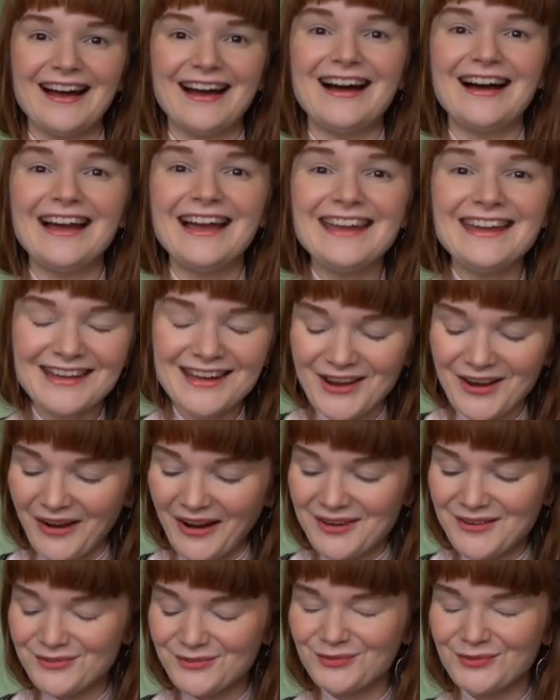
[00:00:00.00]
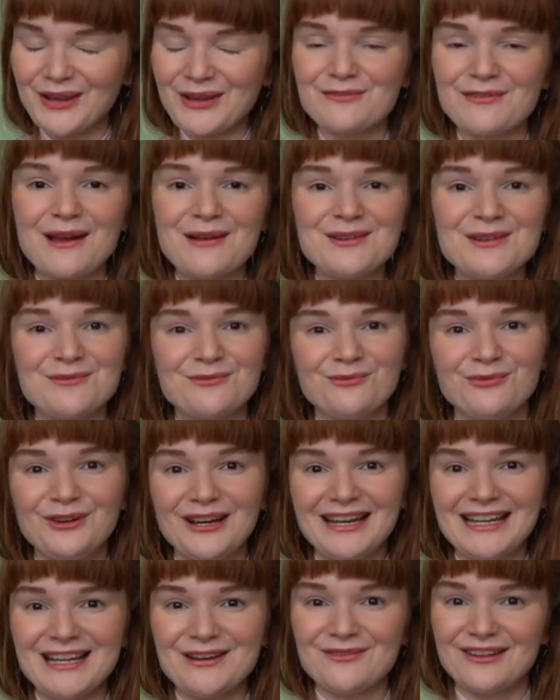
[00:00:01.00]
I don't know, I found it
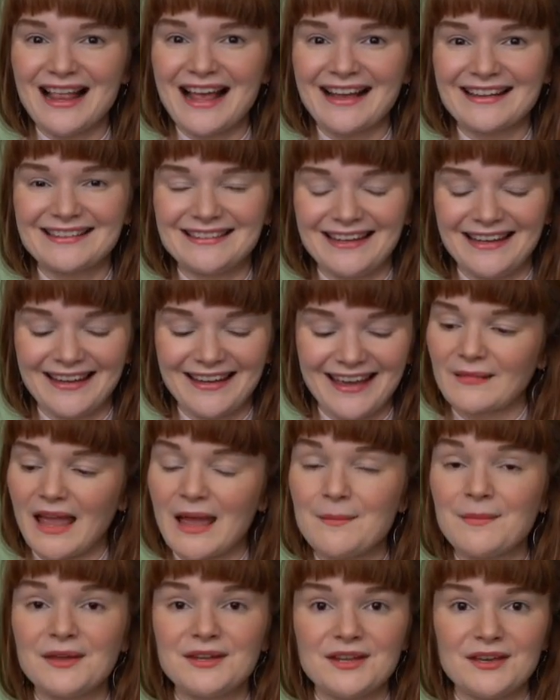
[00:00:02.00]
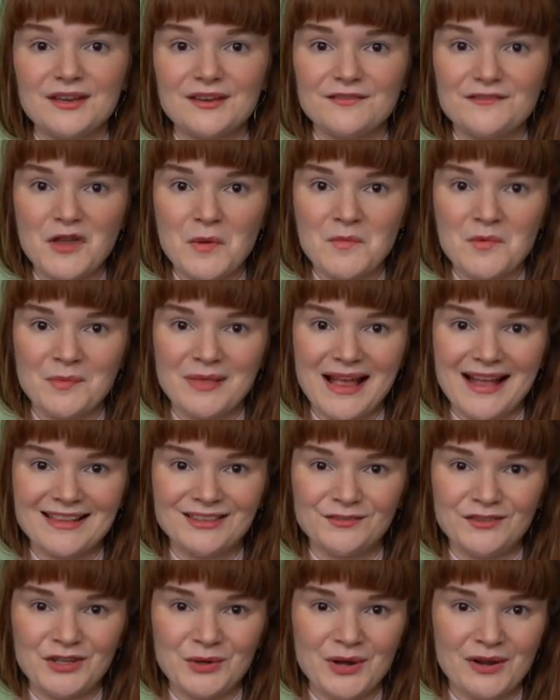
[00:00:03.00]
really relaxing. I'm going to film a
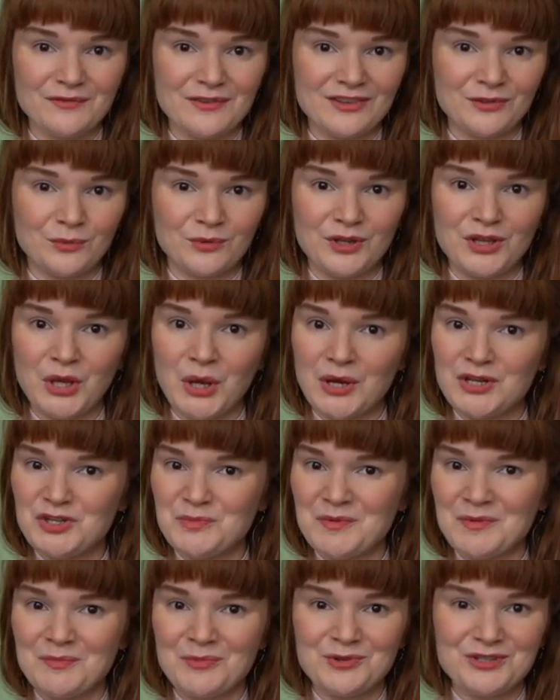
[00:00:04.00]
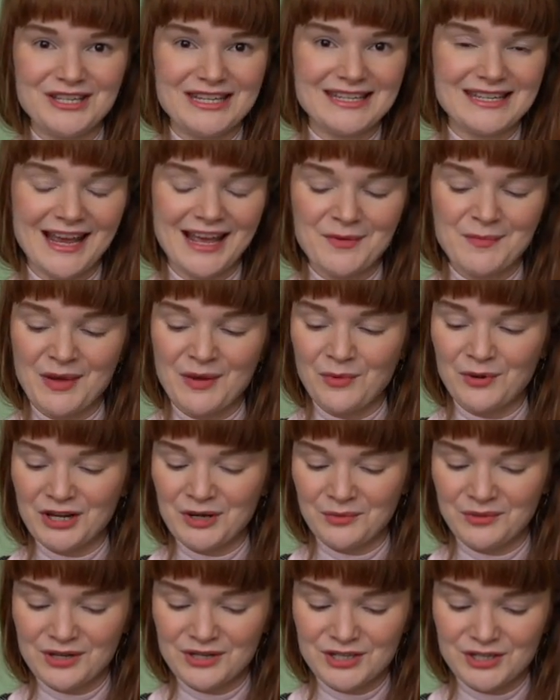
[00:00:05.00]
plans video after this one and go into a bit more detail about what I
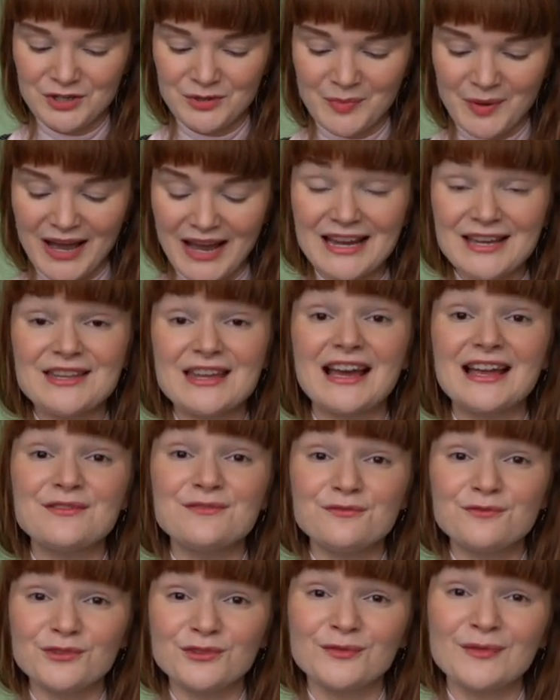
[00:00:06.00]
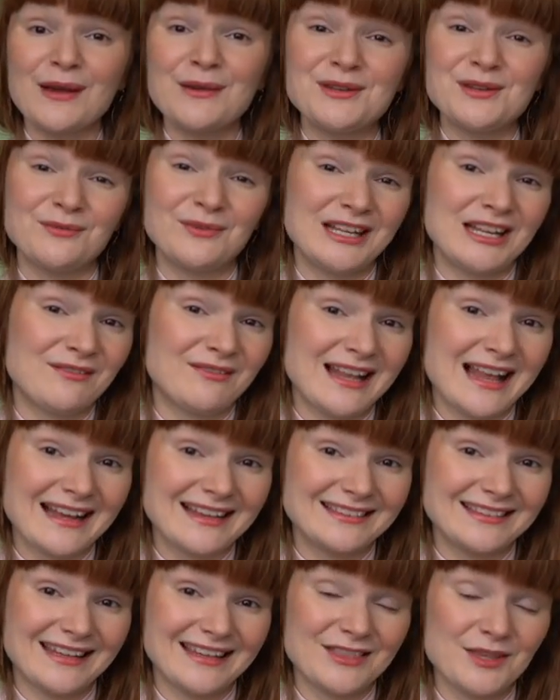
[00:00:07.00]
want to do, but I just found it really
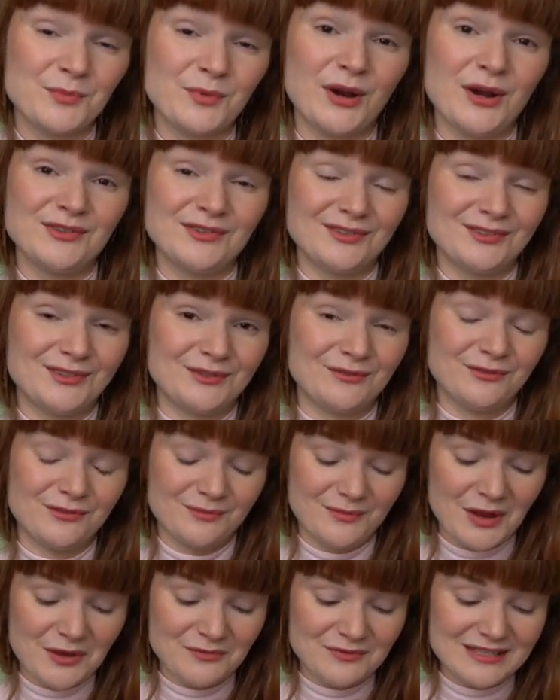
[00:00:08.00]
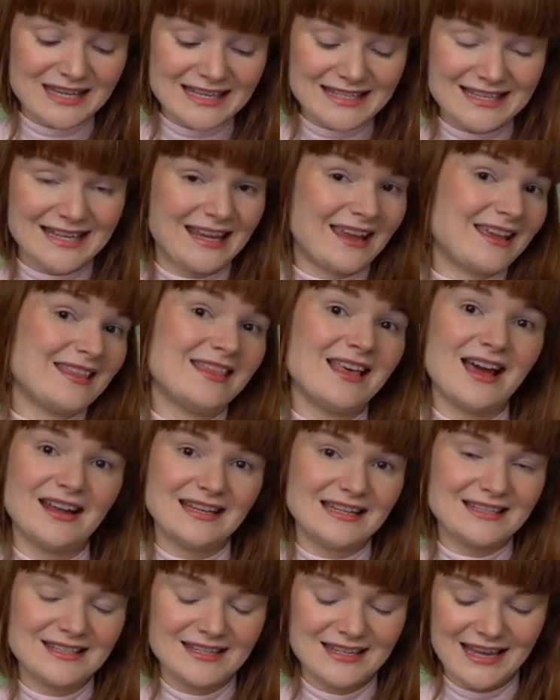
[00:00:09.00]
relaxing, the process of knitting and
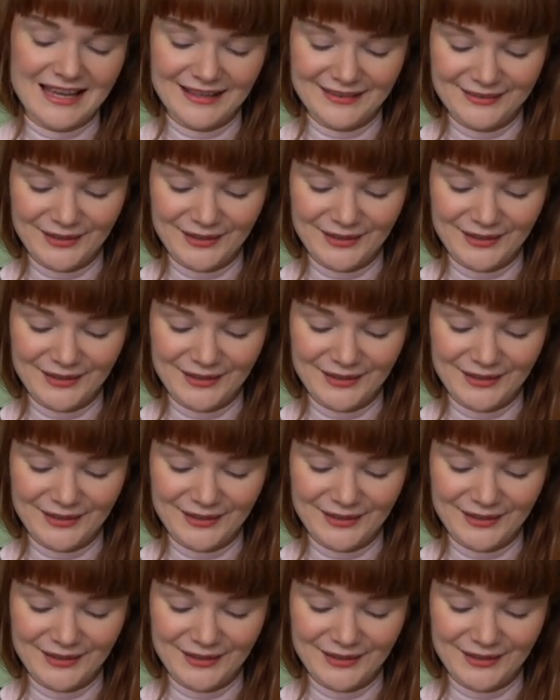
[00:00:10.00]
learning to knit.